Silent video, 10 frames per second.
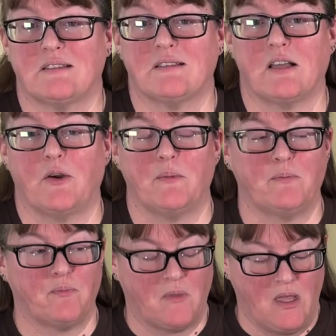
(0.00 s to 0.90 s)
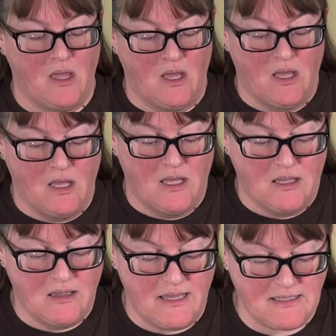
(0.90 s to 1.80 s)
So
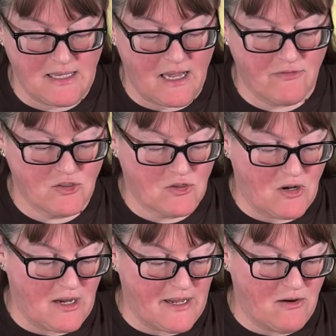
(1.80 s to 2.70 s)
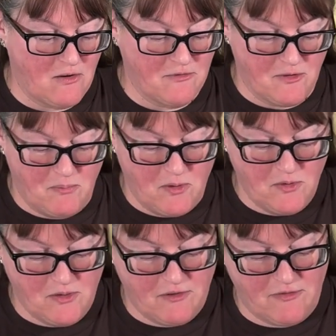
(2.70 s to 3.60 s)
let's have a try of the Bleu
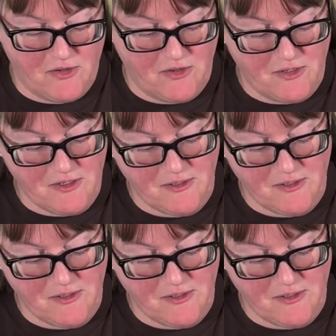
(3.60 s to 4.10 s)
d'Auvergne.